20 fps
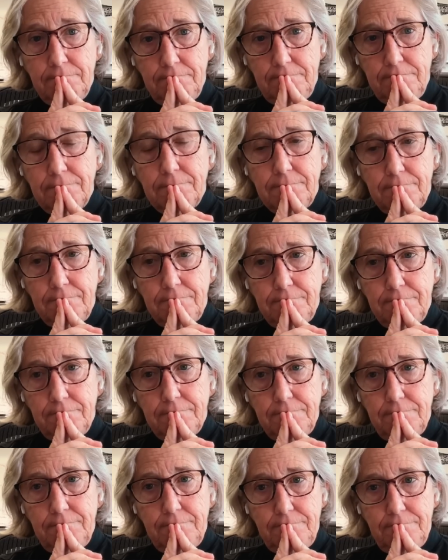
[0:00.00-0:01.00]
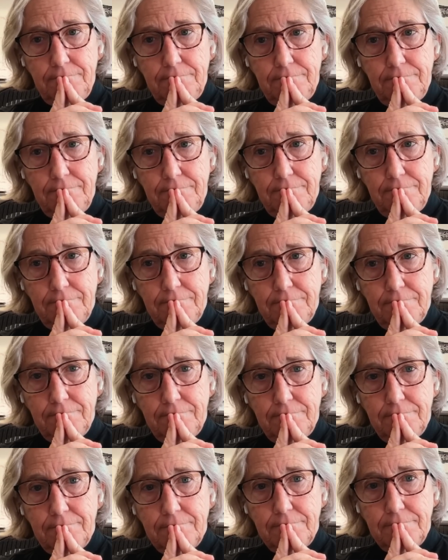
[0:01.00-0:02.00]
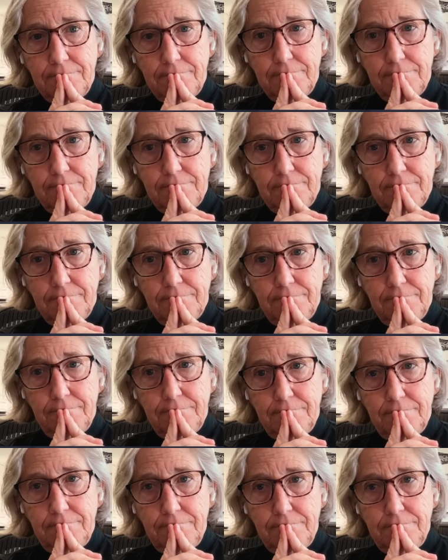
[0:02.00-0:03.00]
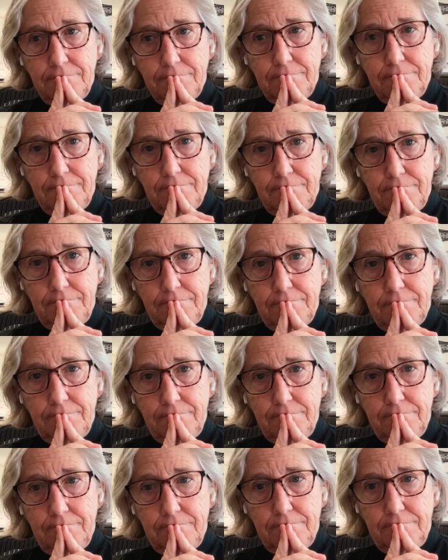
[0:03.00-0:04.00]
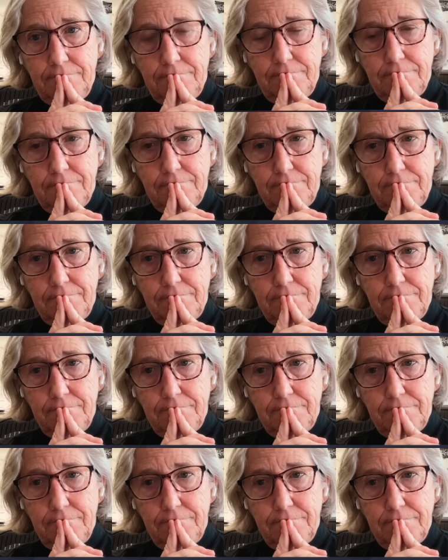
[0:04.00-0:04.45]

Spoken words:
[no speech]